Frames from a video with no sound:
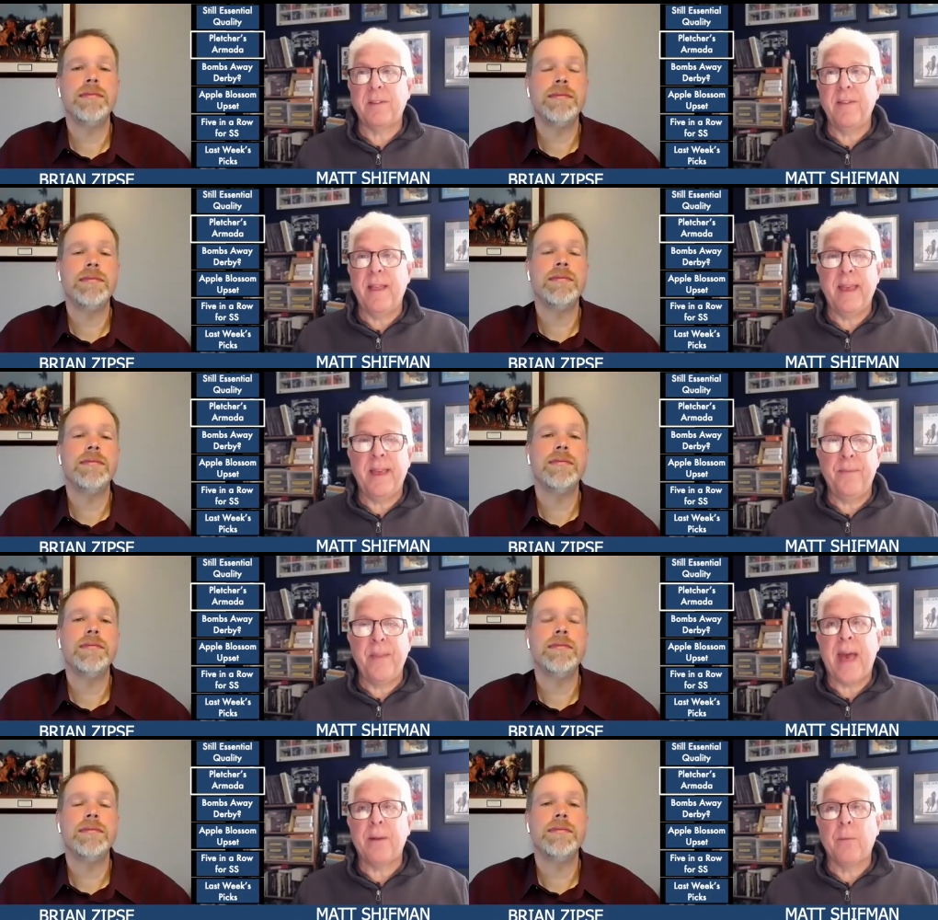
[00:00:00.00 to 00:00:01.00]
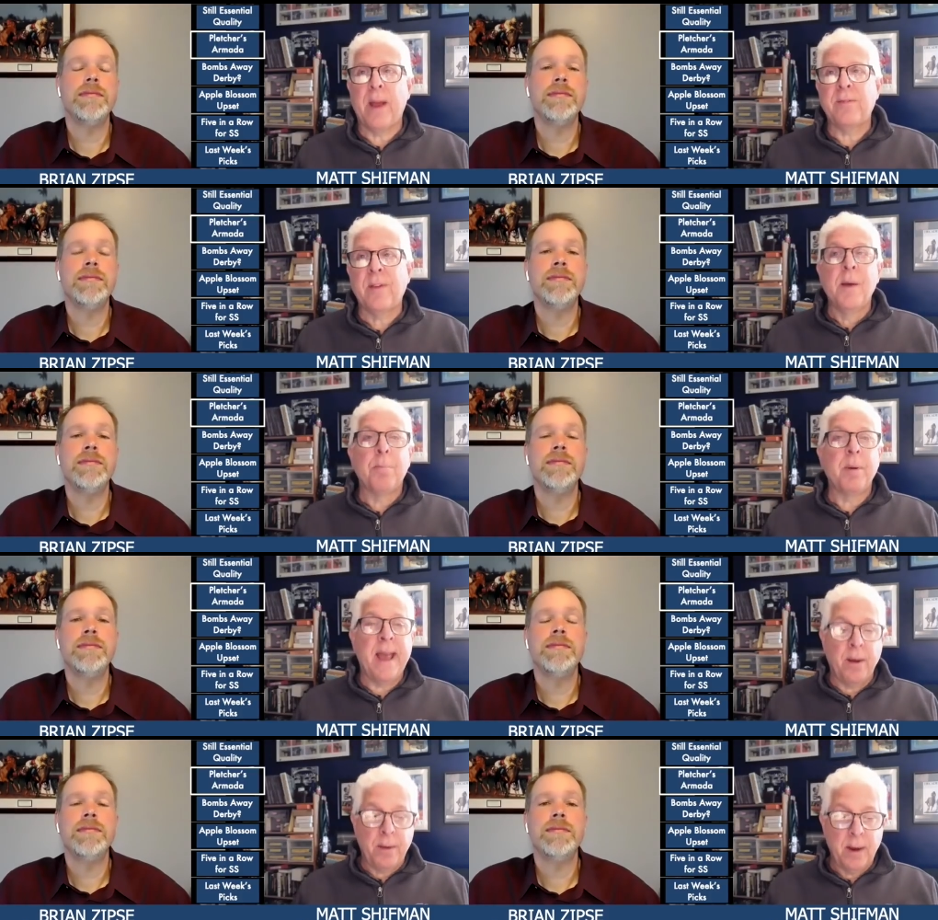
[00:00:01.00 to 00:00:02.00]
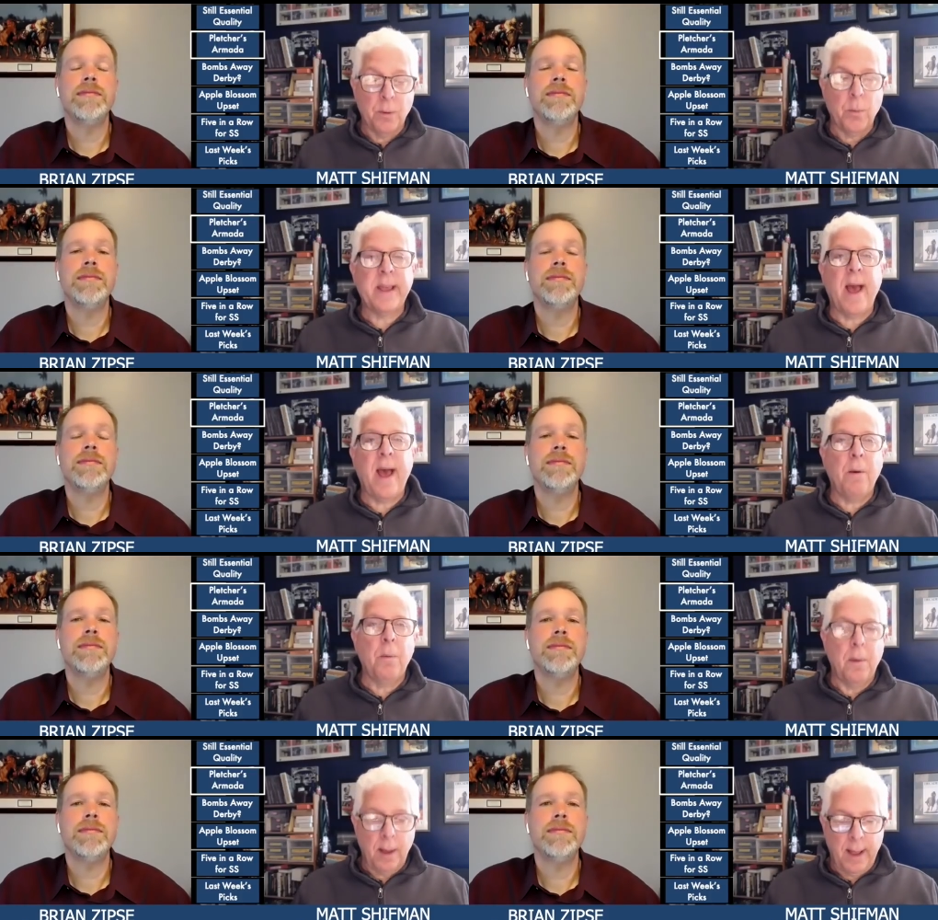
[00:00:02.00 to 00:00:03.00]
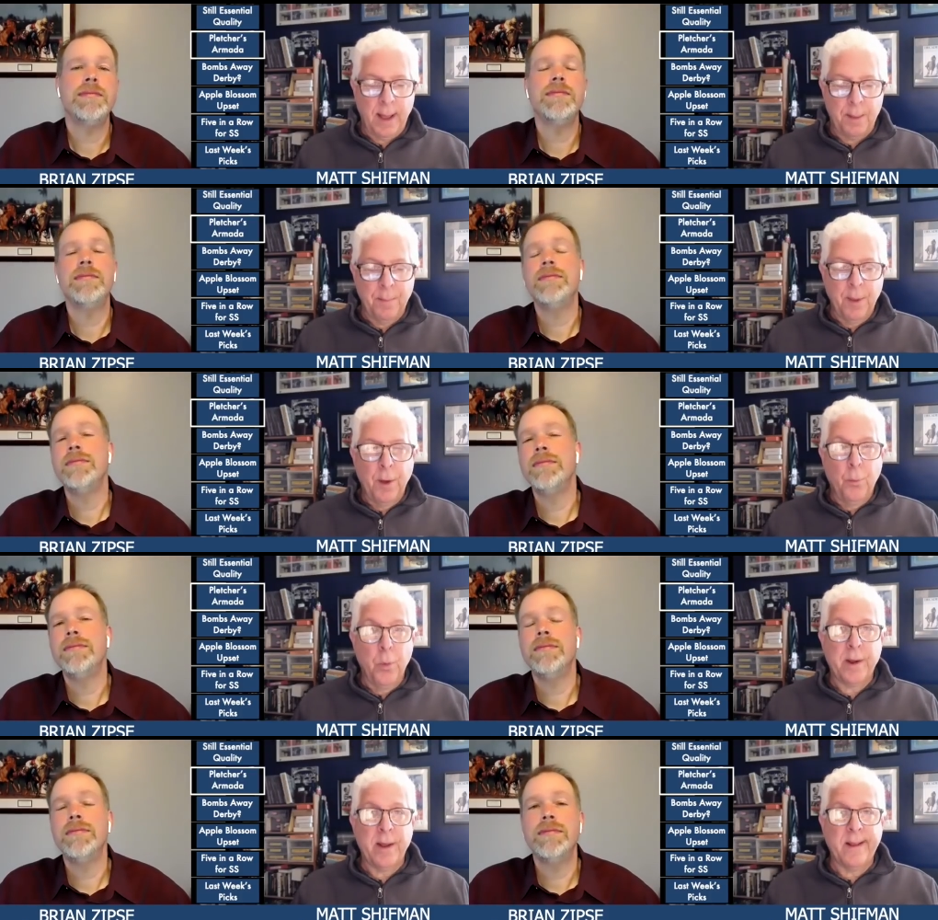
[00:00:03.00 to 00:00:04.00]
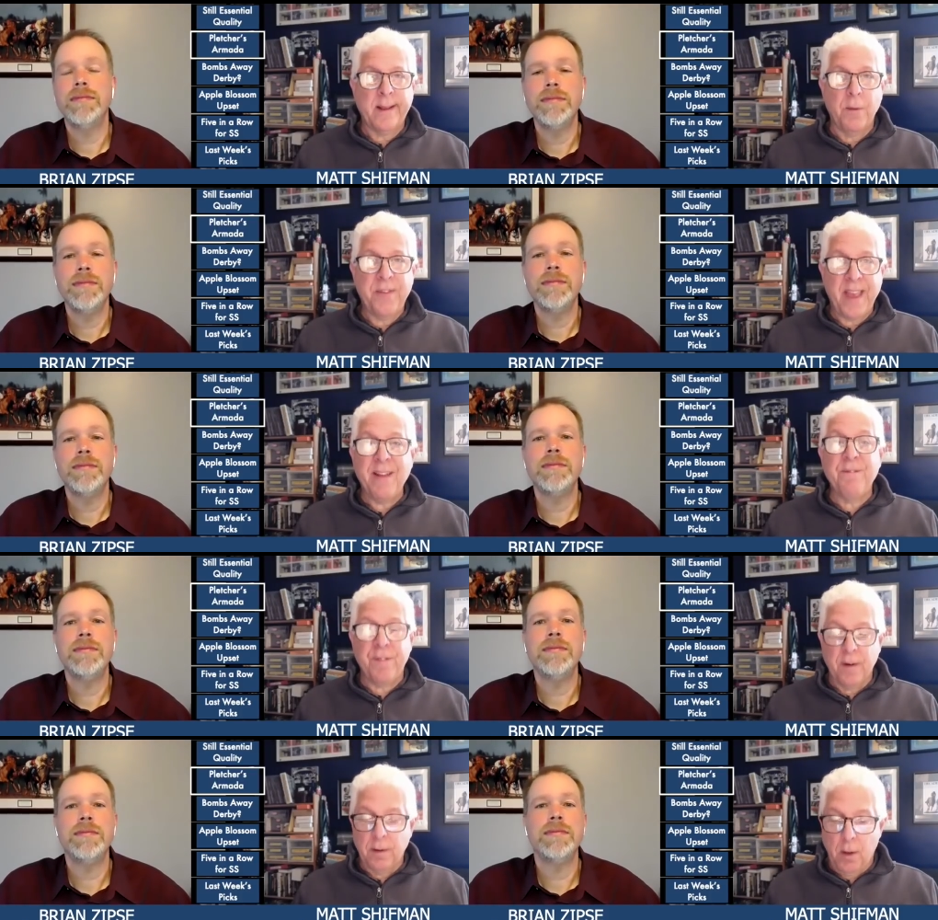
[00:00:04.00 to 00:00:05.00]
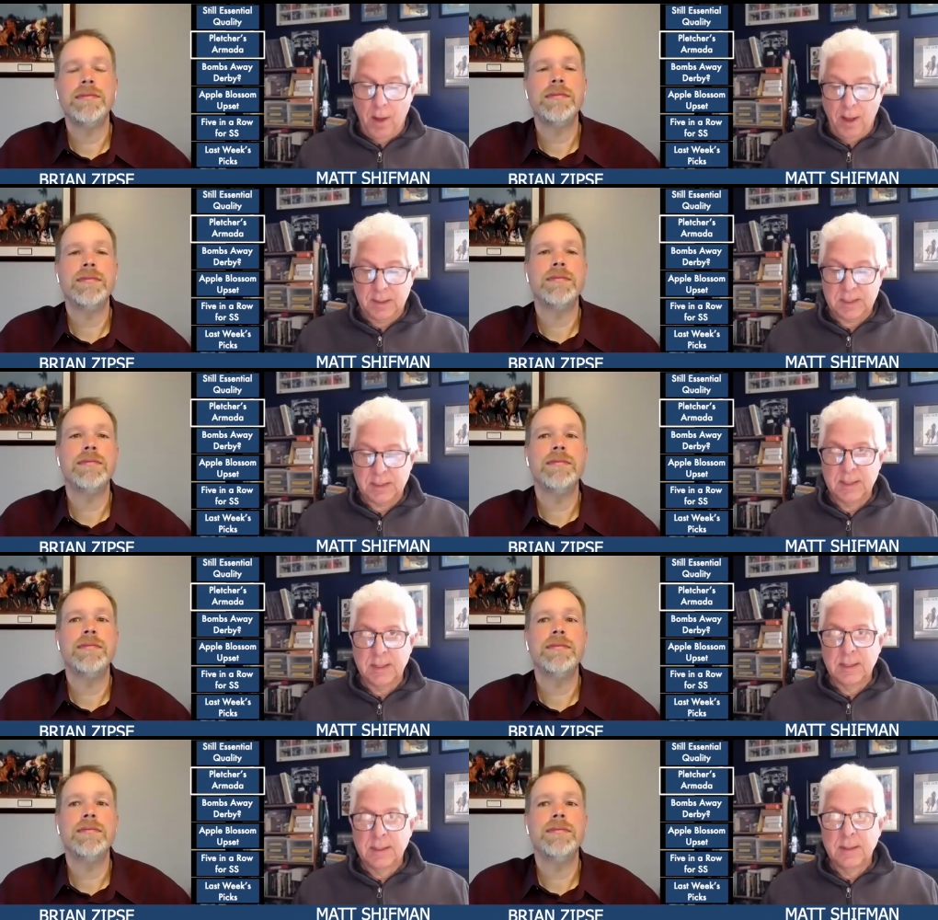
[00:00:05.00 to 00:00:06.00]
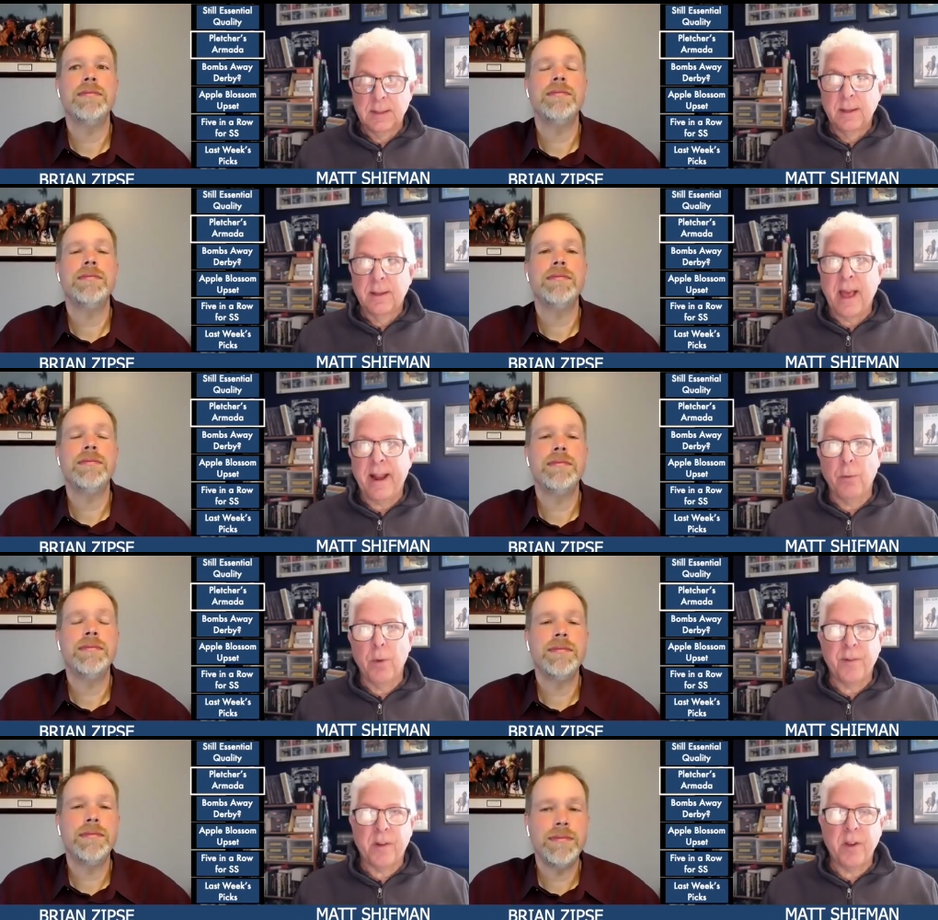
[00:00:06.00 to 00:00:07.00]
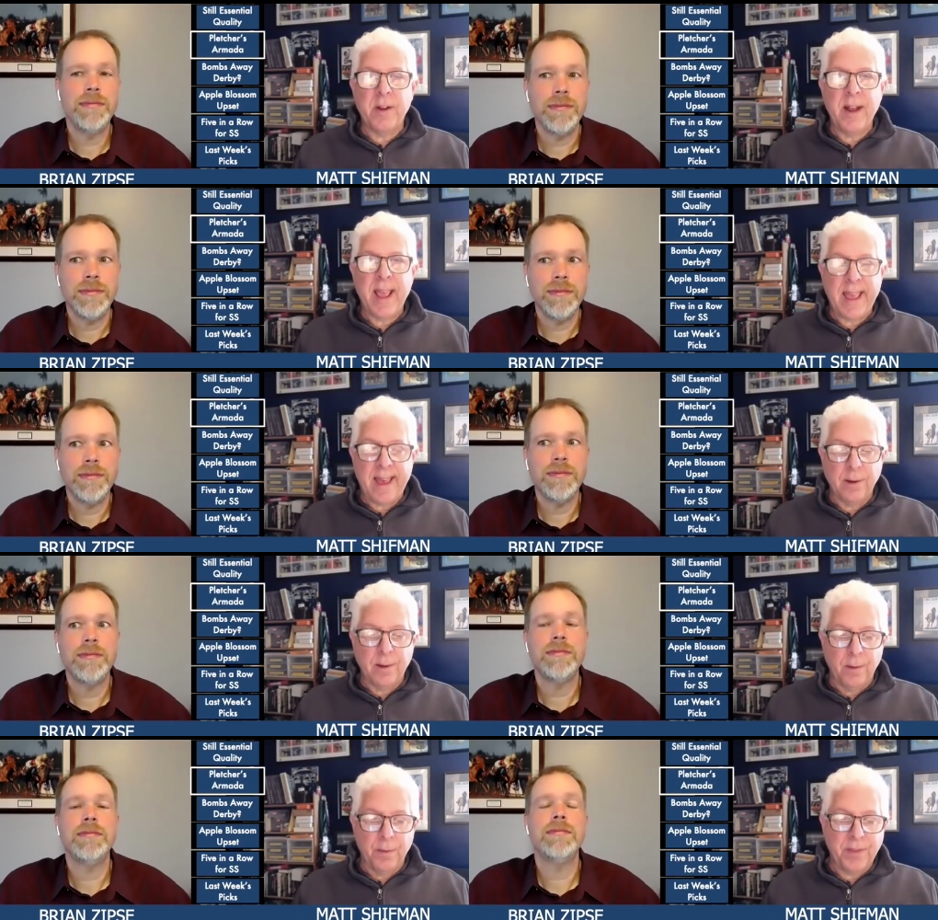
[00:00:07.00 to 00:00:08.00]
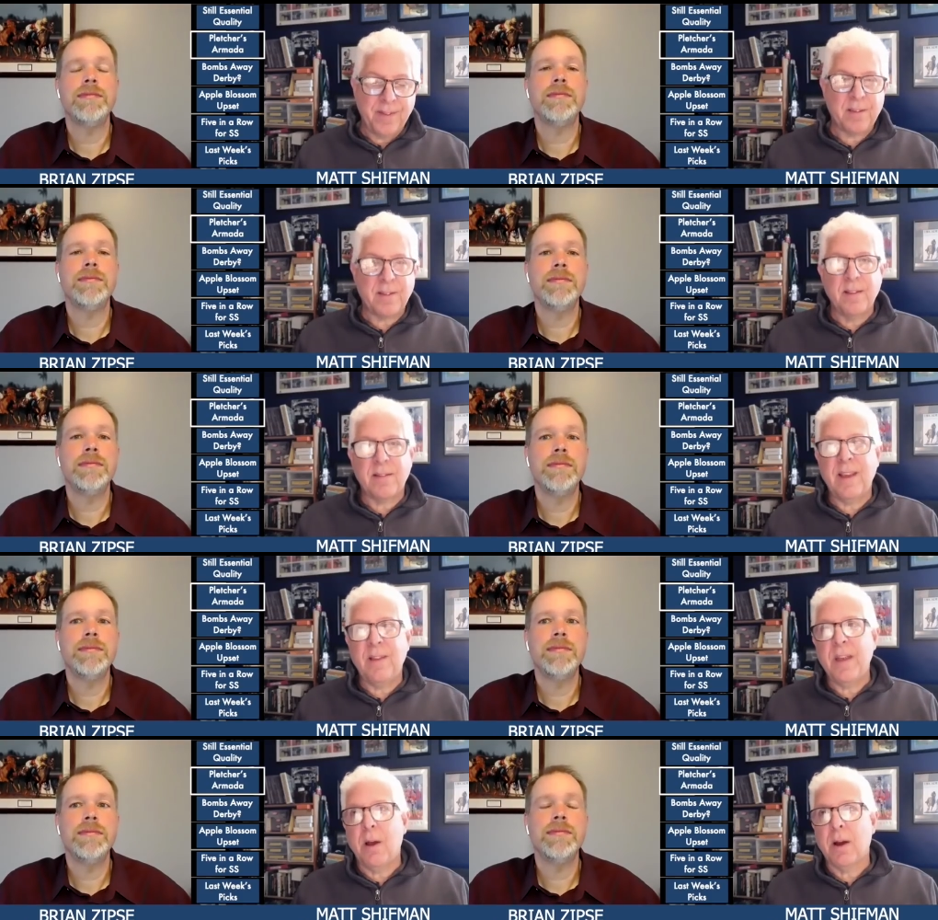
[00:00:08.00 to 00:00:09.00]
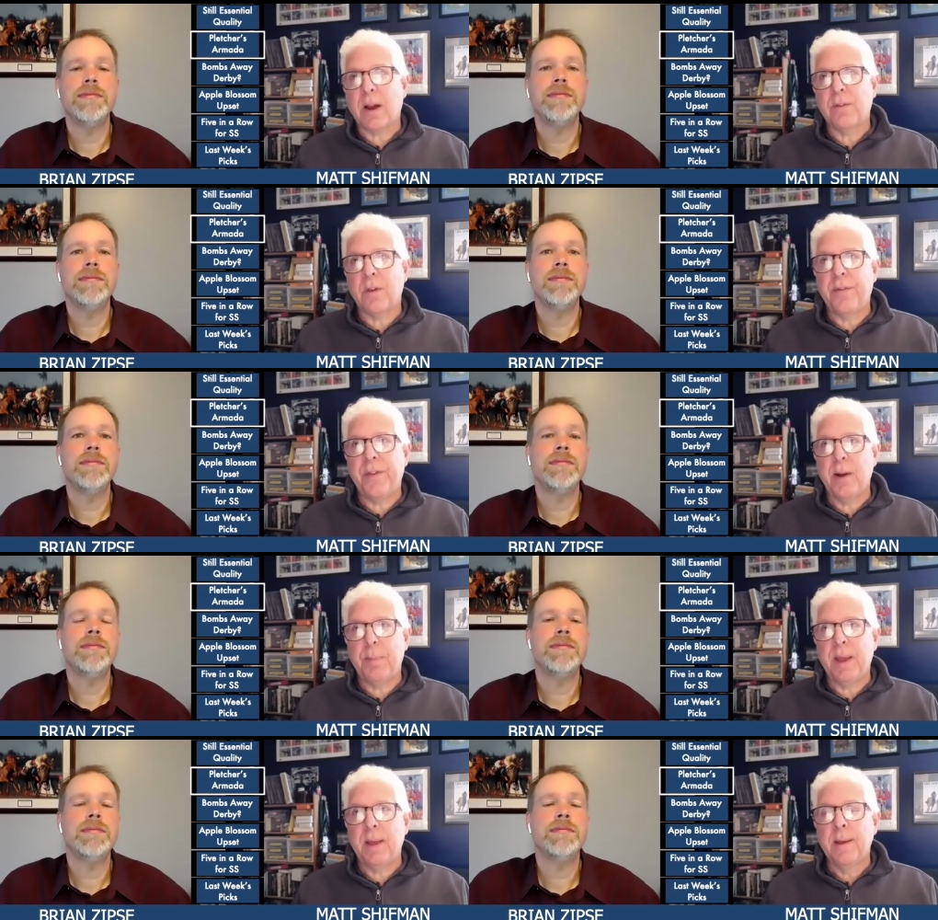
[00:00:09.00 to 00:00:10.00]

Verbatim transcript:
Speaker 1: in the, in that race, but now here we go. Um, we're going to go ten furlongs. Cattle River couldn't handle the distance in the Arkansas Derby.